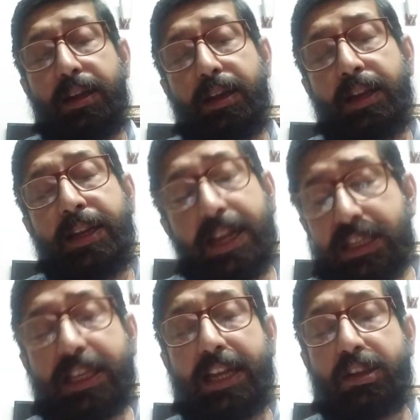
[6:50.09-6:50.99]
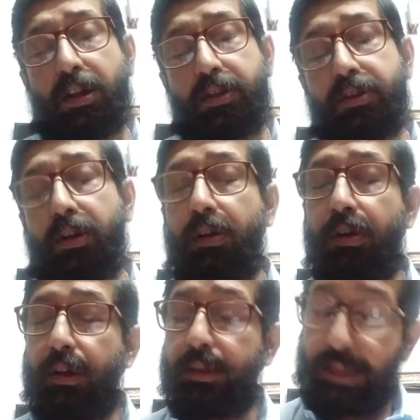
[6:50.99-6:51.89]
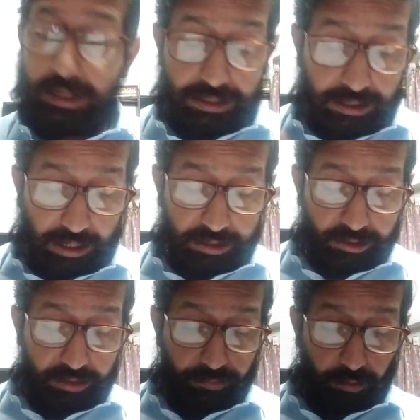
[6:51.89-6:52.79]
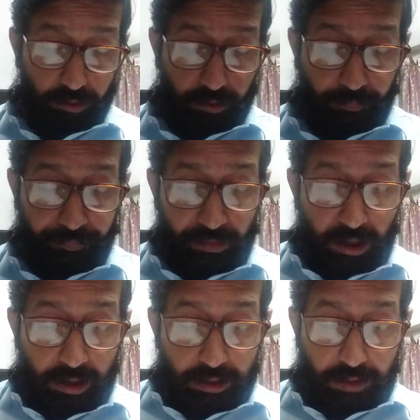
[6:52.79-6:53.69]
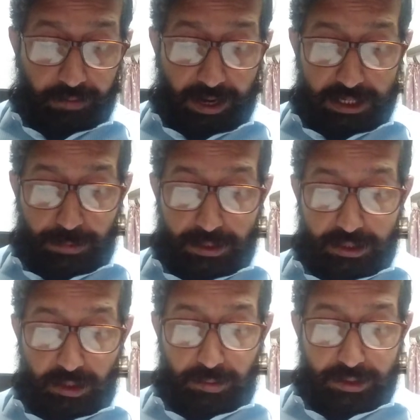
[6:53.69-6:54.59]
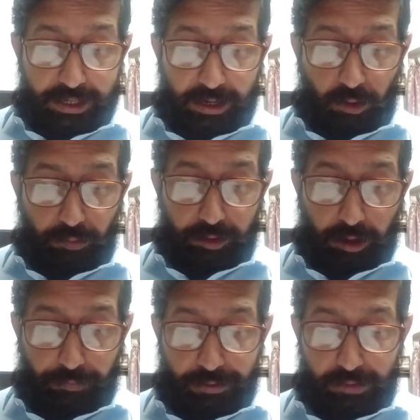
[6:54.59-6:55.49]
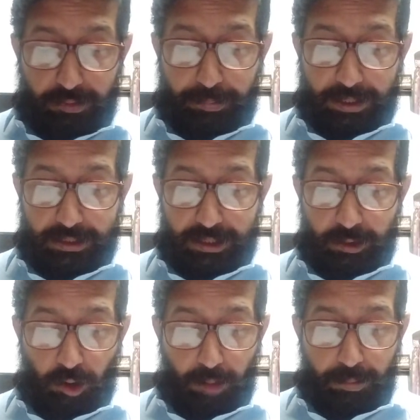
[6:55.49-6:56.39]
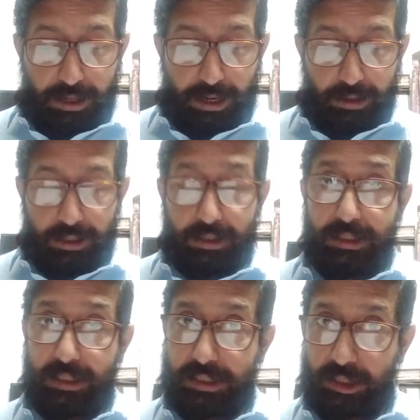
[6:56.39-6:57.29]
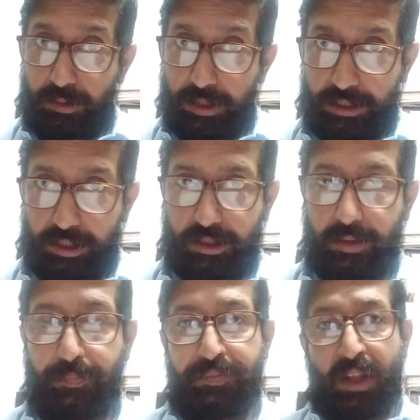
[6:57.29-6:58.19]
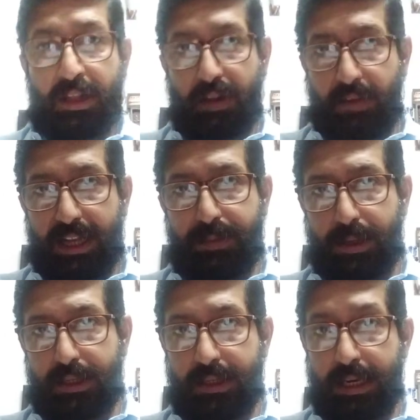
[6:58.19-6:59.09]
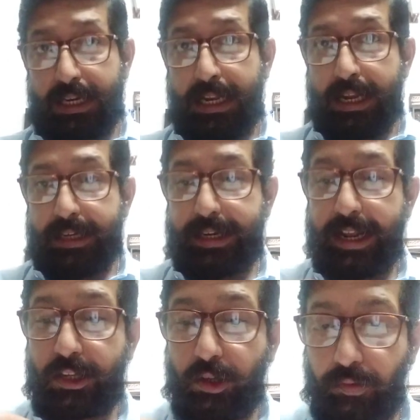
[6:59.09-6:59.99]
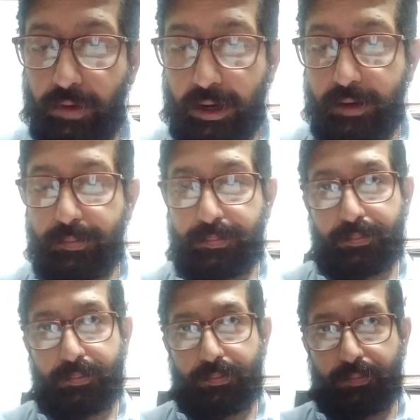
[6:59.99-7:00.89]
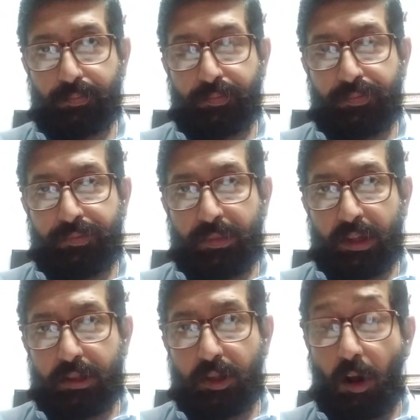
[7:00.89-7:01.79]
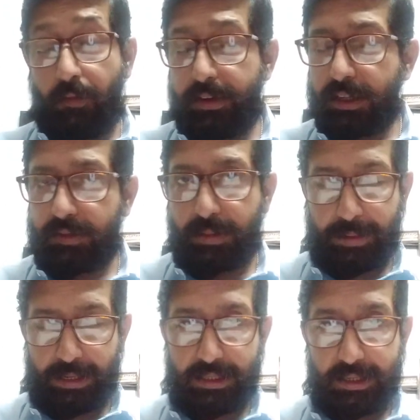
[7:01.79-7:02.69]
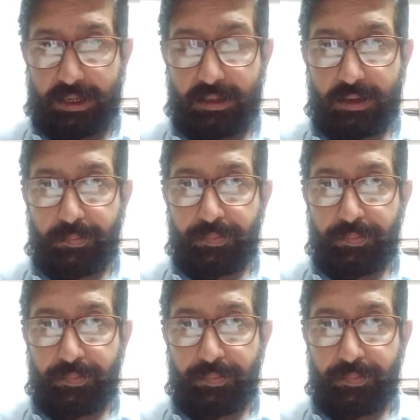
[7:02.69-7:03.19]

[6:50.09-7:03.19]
In his case also, there is a casting vote. The Vice President will take over the office of the President normally under these situations. The Vice President takes over the office of the President